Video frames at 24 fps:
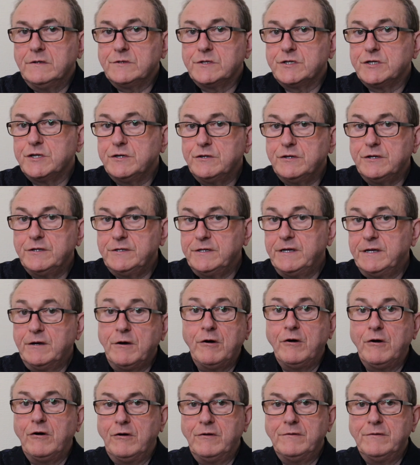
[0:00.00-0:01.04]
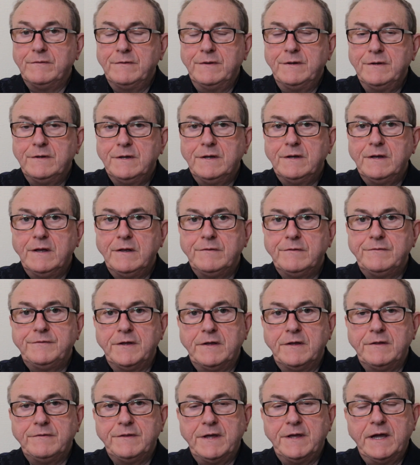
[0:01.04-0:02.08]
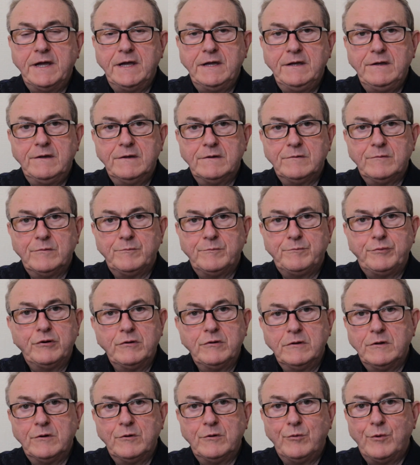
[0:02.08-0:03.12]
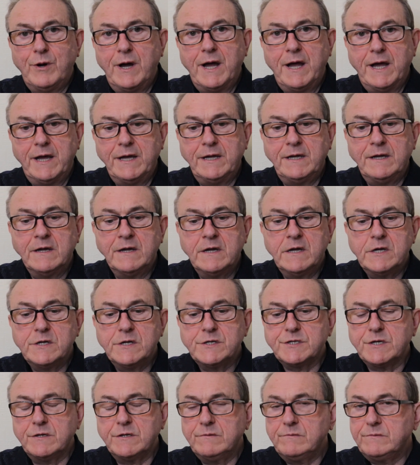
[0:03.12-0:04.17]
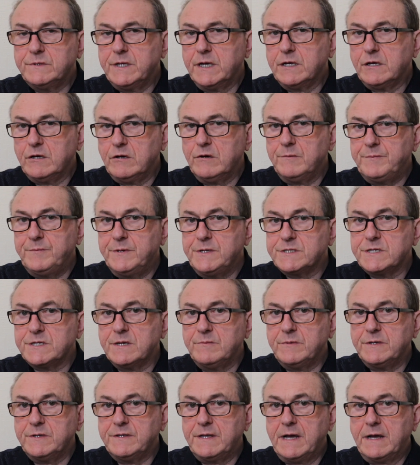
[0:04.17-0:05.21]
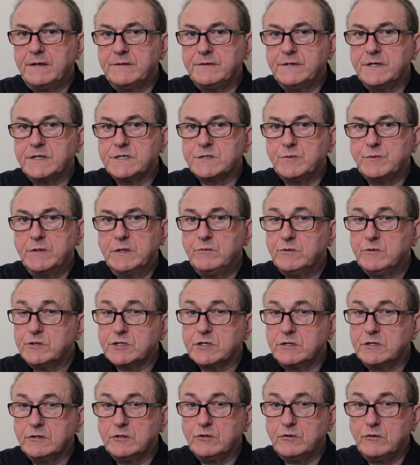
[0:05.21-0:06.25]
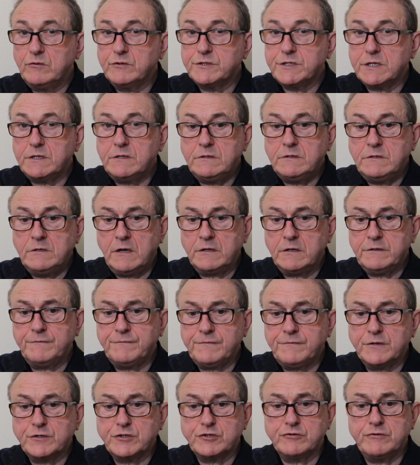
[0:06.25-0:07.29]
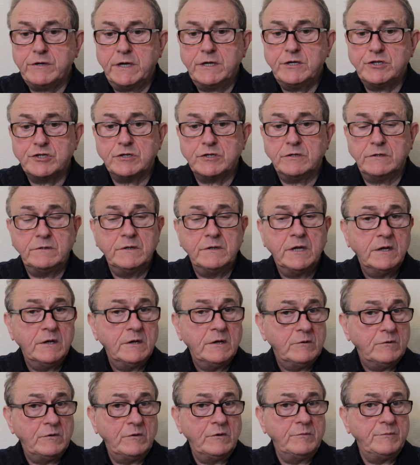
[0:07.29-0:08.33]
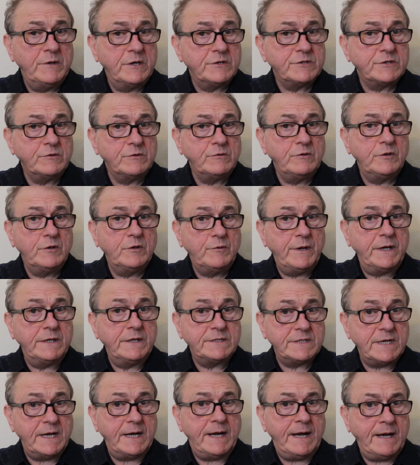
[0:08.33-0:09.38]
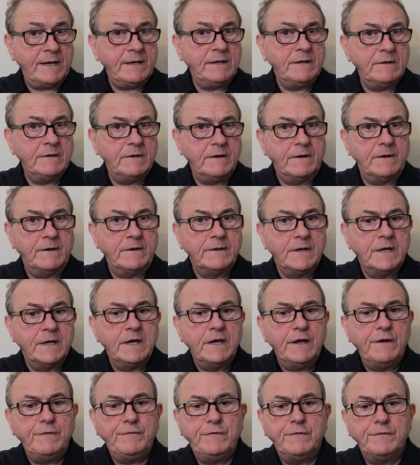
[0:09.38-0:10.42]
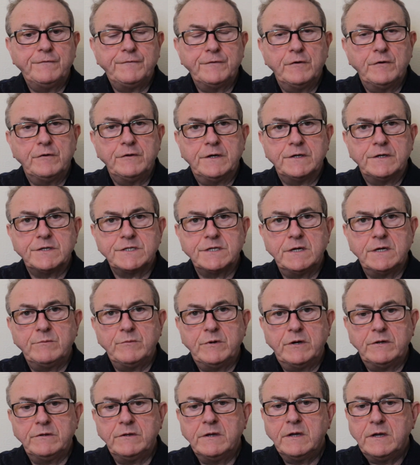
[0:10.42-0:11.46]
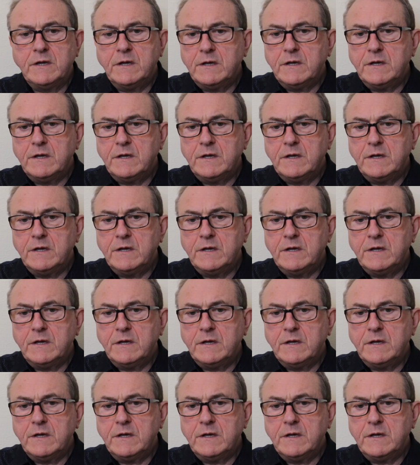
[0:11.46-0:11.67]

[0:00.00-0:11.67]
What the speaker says: turn it on, that they pull away. So there could be some of that this week, which can cause a lot of frustration, almost all the way to anger, if you feel that someone